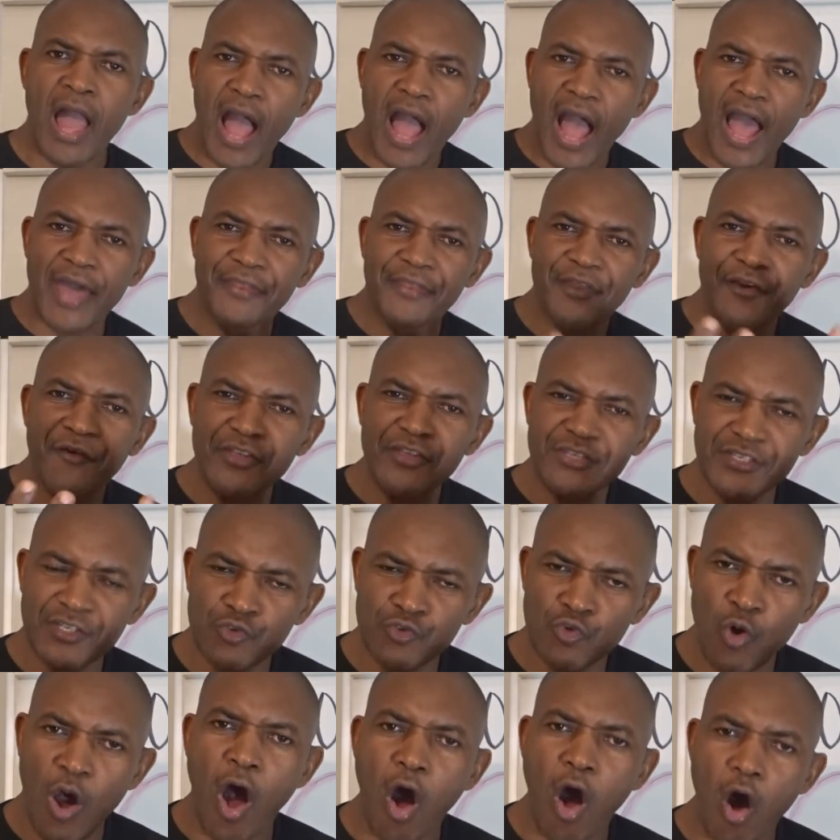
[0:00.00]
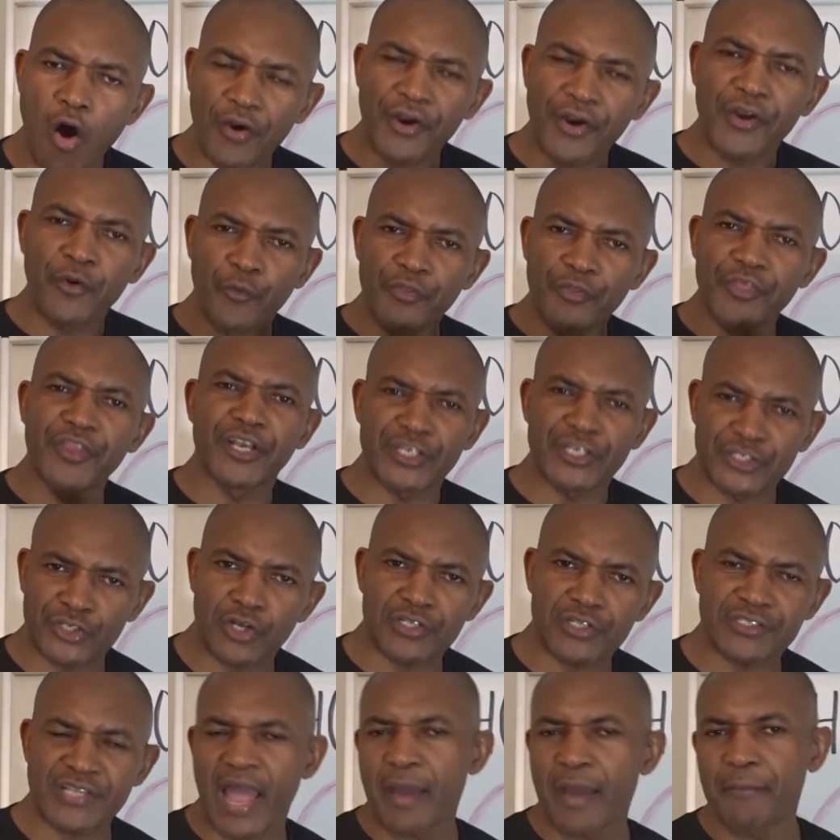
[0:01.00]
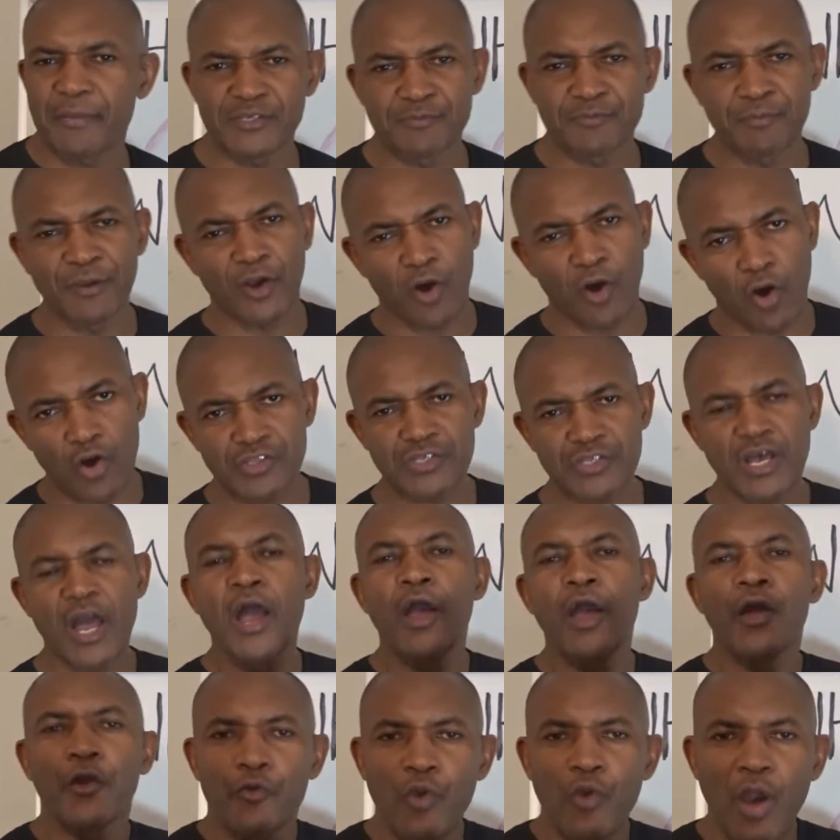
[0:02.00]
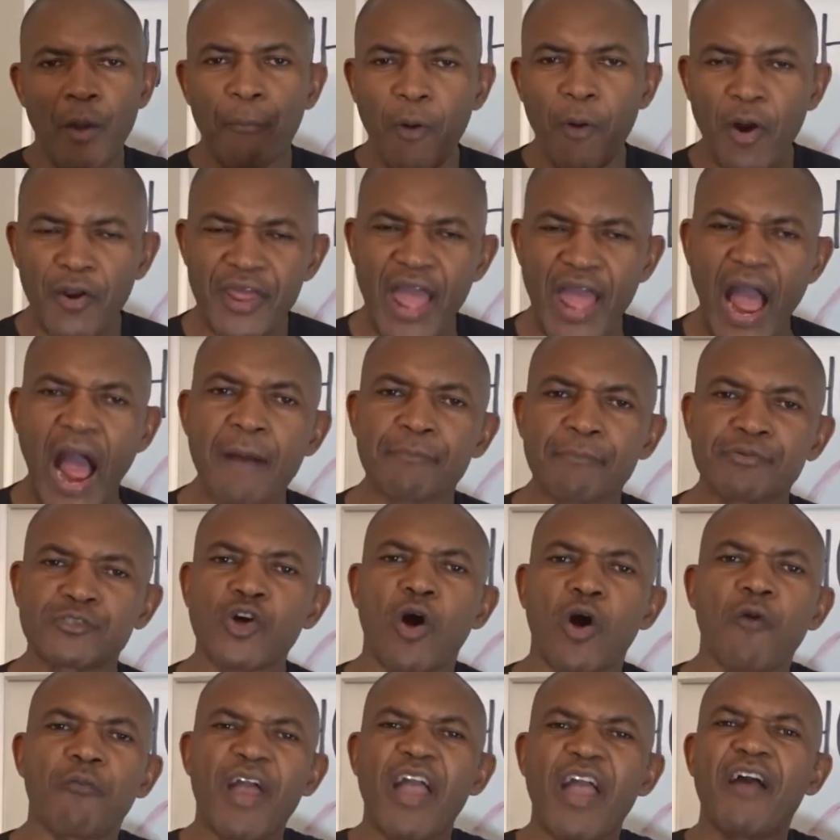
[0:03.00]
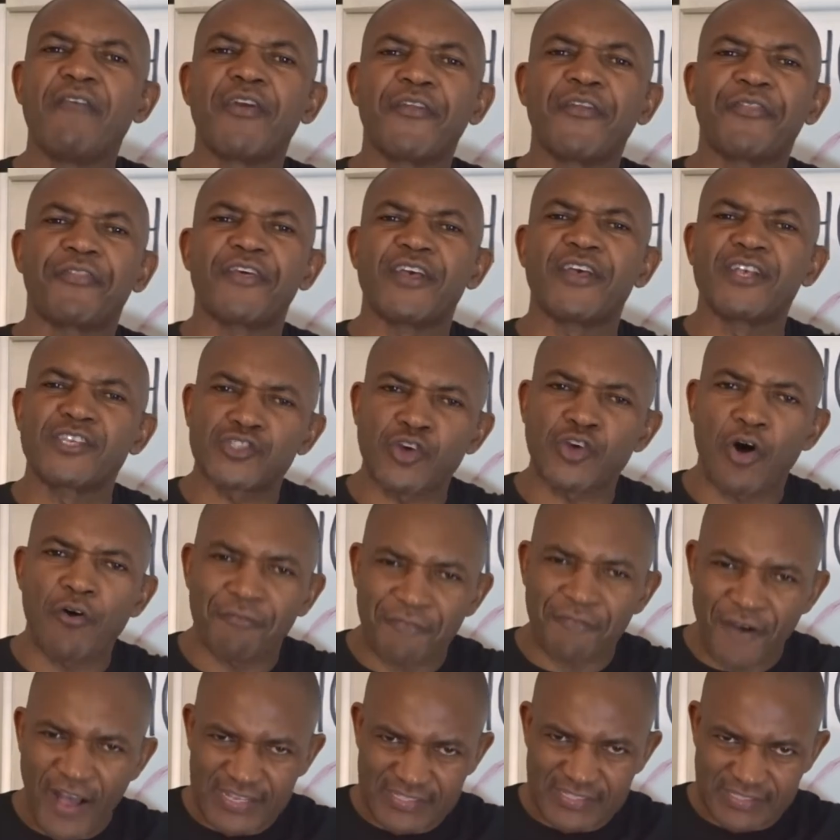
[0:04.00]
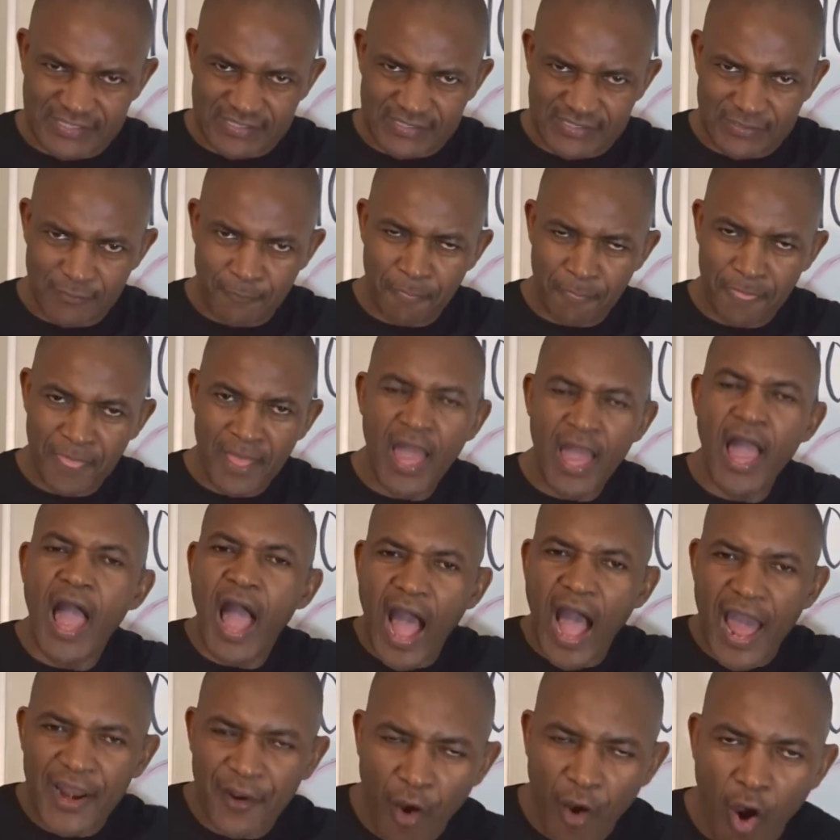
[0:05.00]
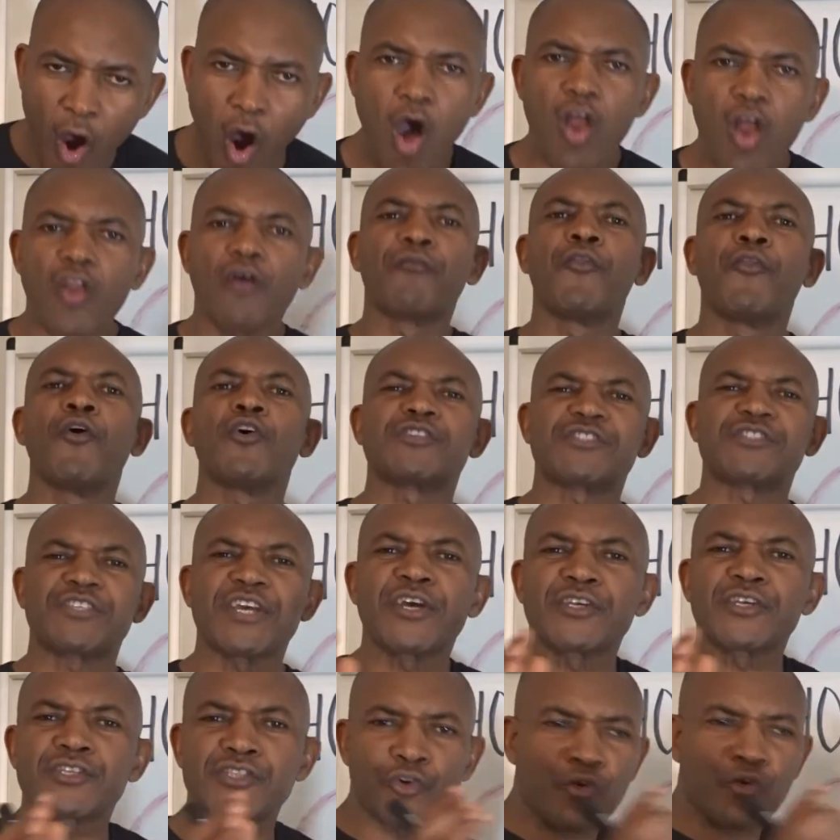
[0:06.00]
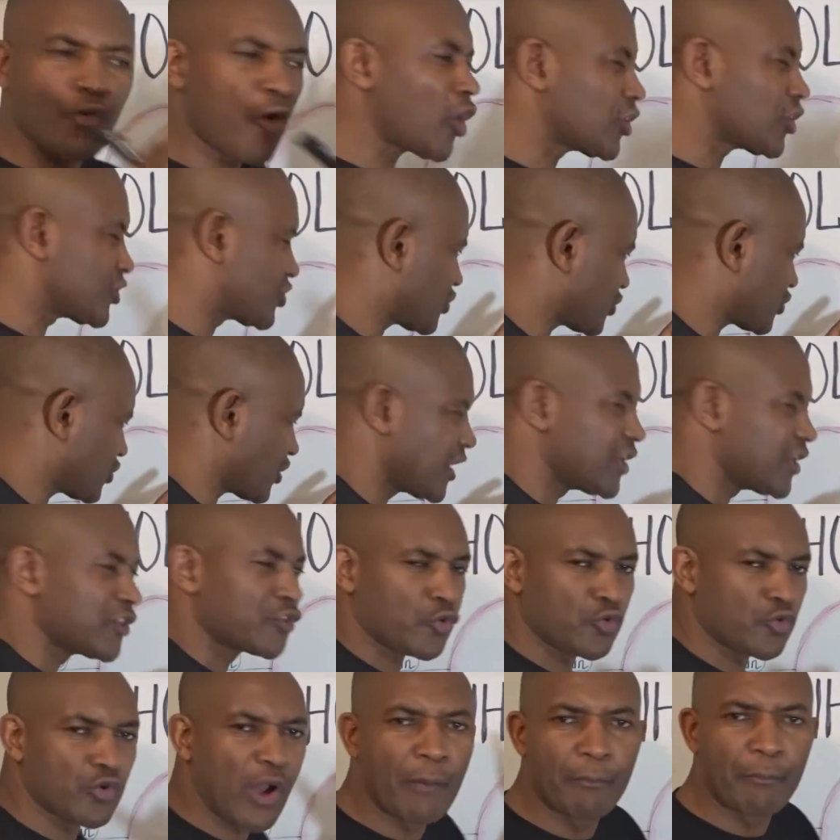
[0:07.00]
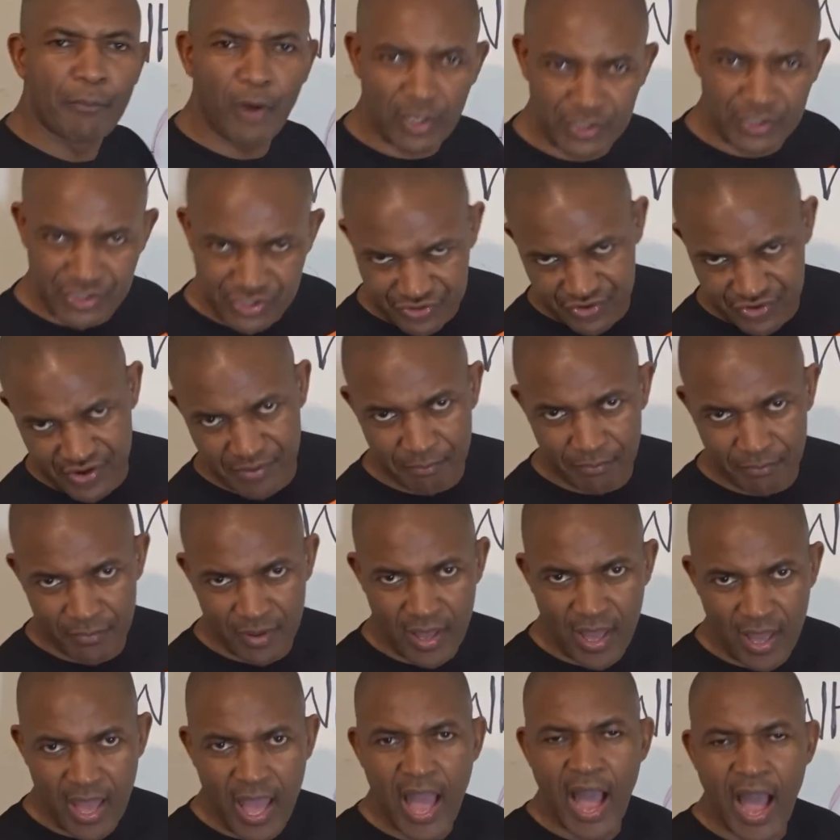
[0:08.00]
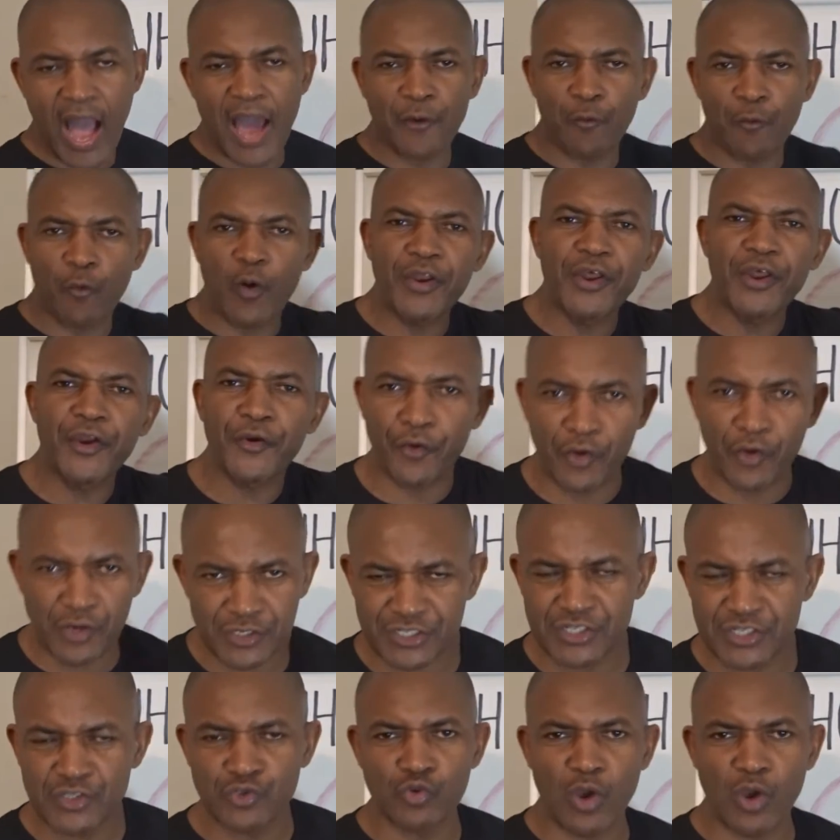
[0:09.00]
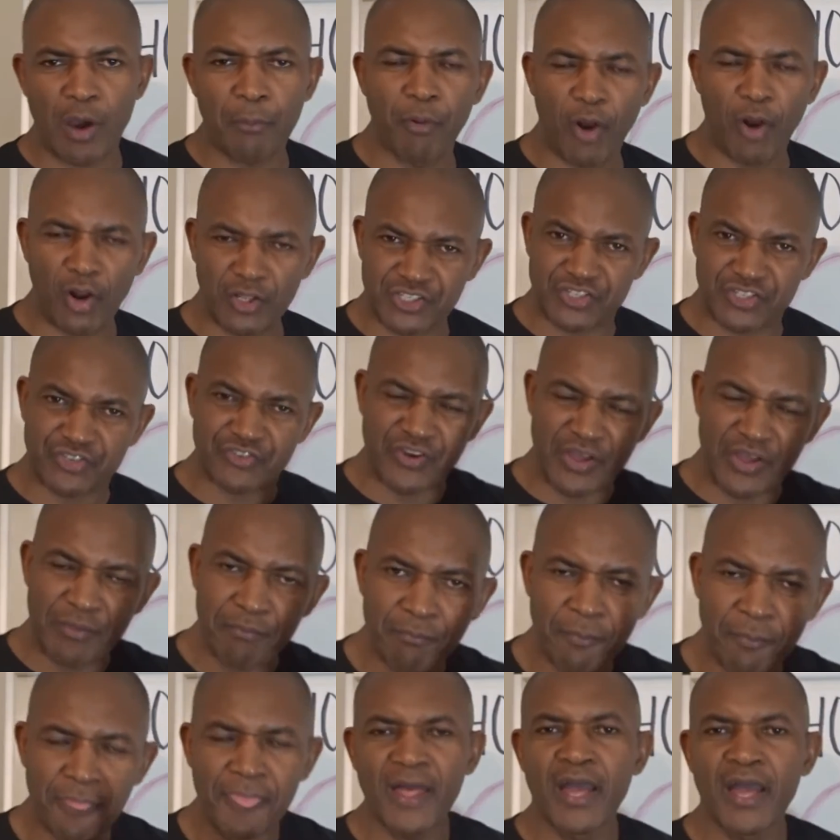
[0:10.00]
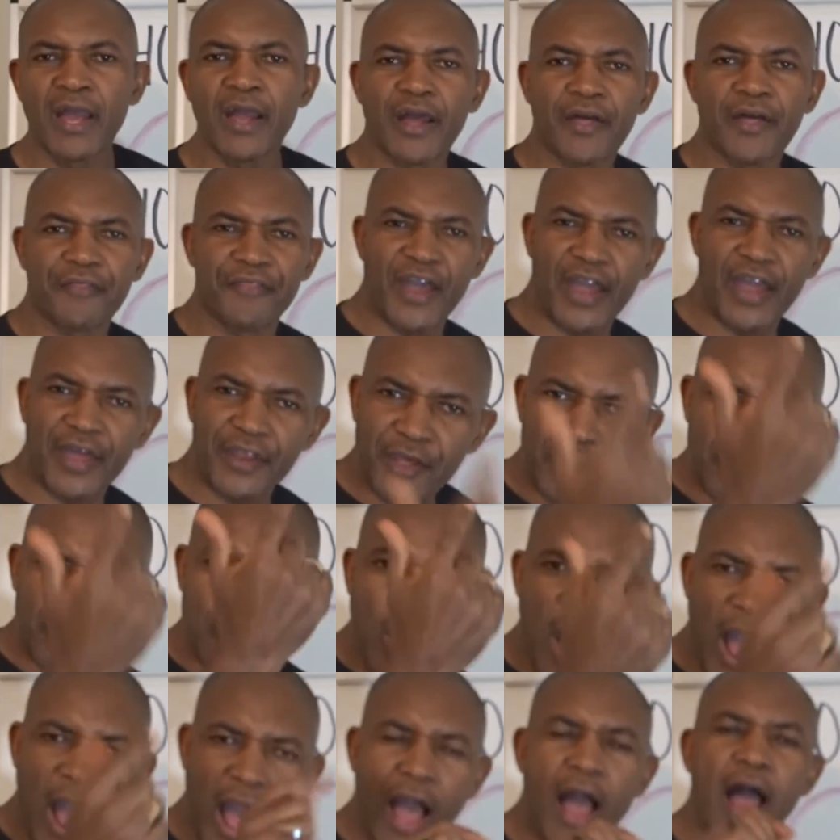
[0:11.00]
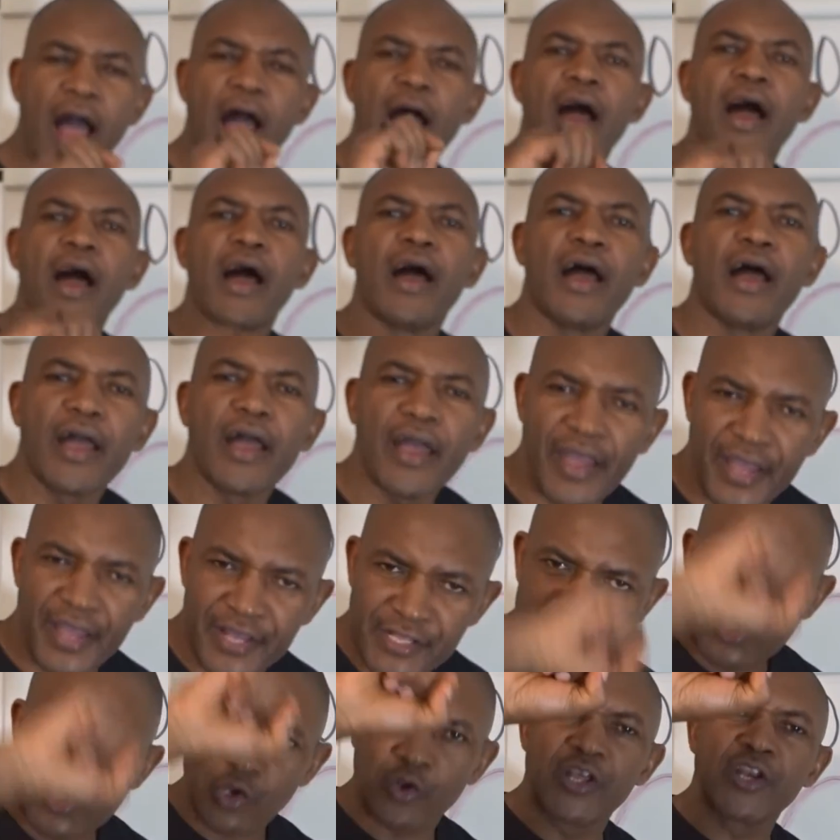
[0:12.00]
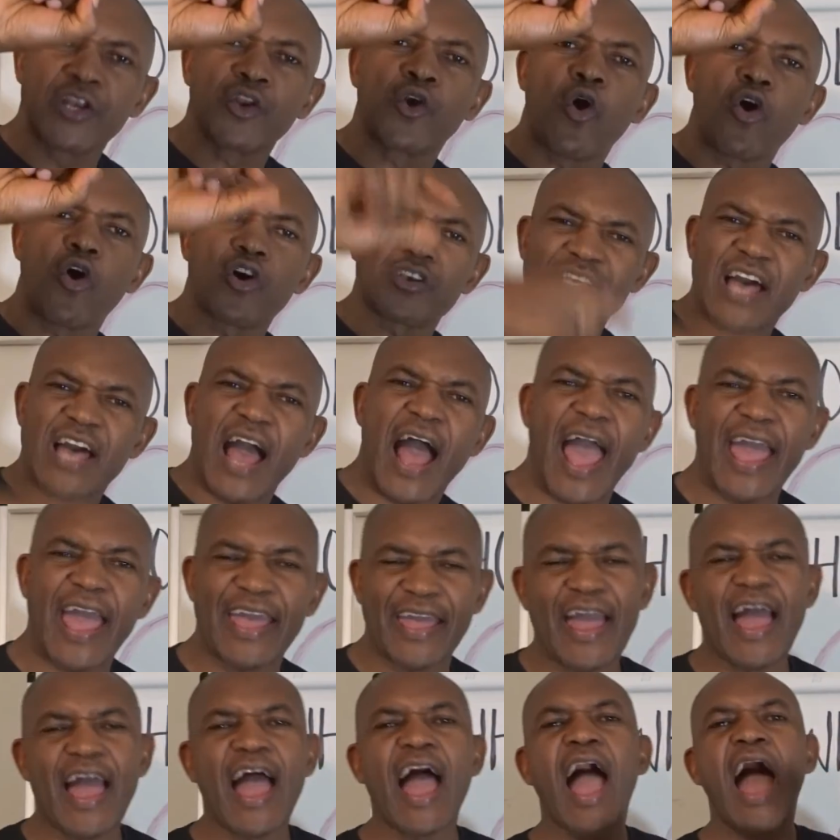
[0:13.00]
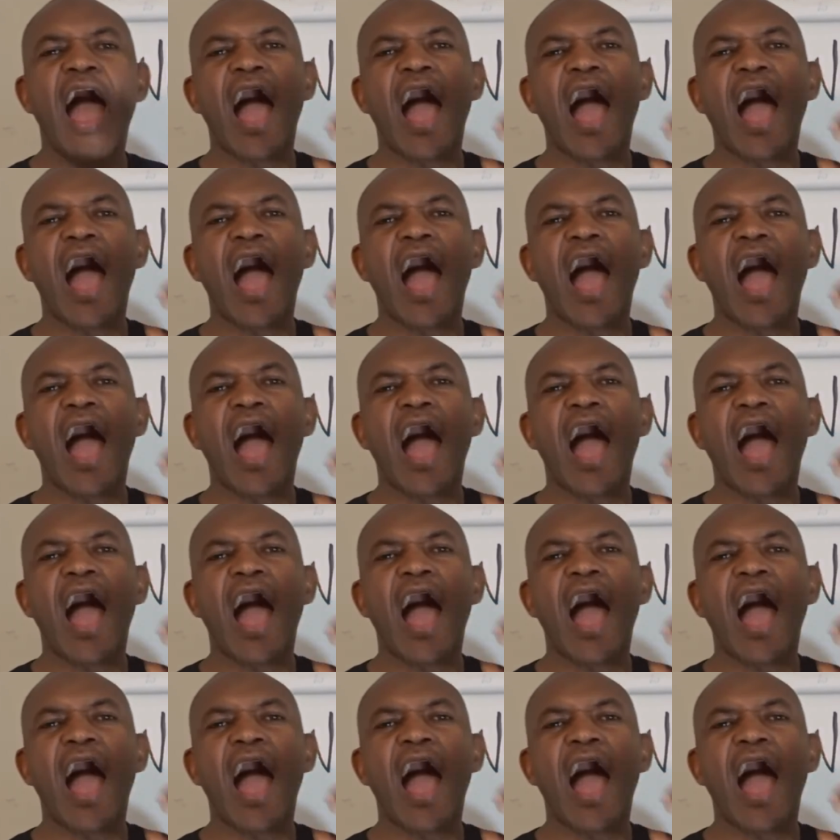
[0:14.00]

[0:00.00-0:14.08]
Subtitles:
And the reason you are hungry within a short time is because your body absorbs everything so fast, and all of those things rush into your bloodstream. And when it rushes into your bloodstream, then your insulin goes high.